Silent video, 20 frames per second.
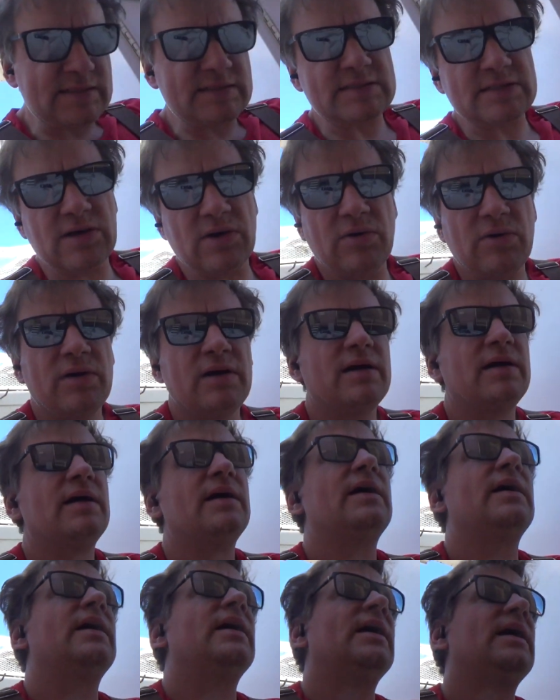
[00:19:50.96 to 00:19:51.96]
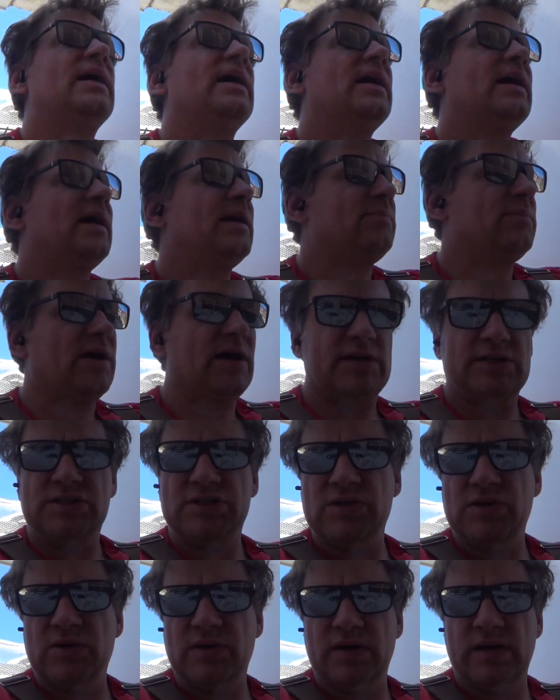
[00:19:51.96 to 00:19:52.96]
So I'm not
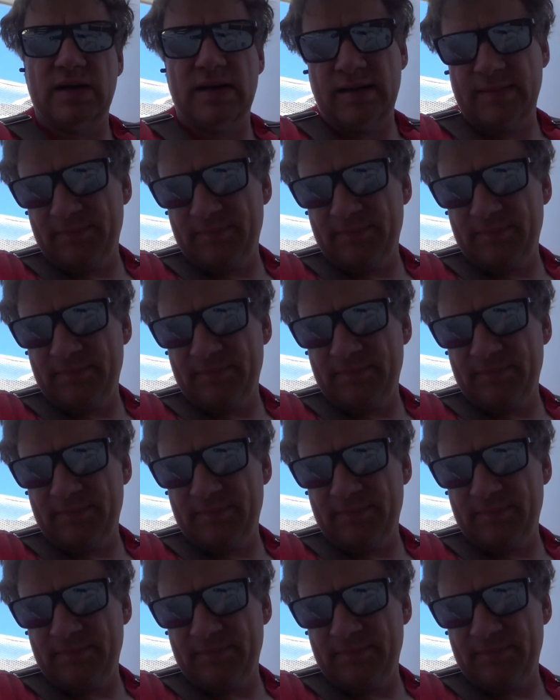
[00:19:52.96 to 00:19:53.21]
sure.